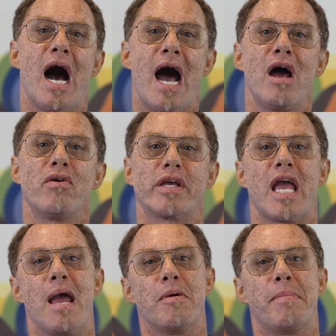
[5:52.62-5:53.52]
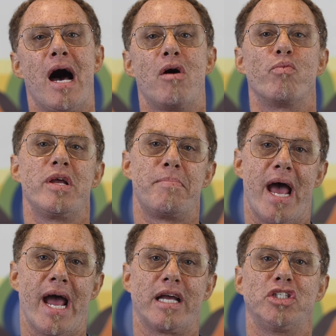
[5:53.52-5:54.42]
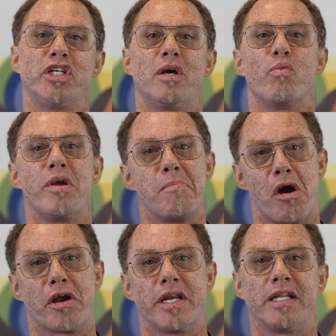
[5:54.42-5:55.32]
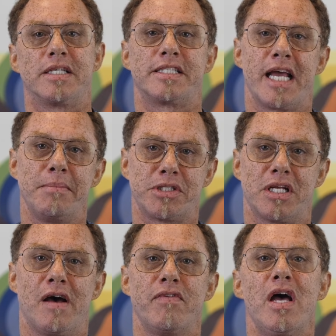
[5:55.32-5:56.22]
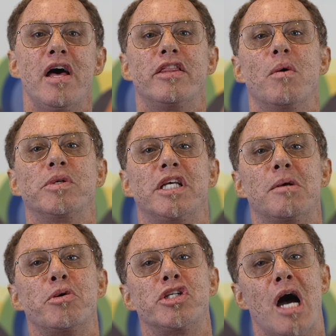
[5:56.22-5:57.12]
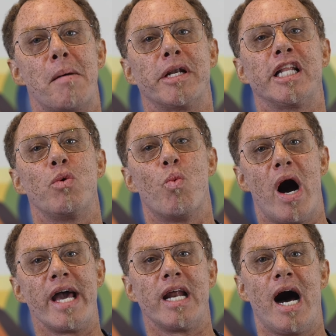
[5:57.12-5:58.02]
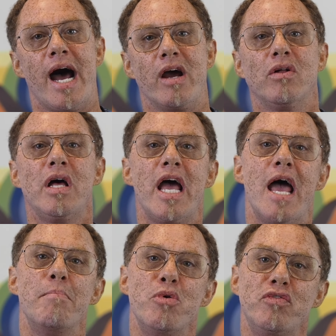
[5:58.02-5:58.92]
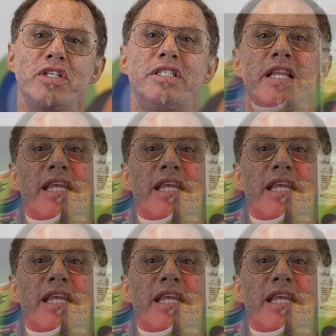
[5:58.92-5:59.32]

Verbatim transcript: aisle that came about repackaging or remarketing the same stuff that was in the predominantly white aisle and moved into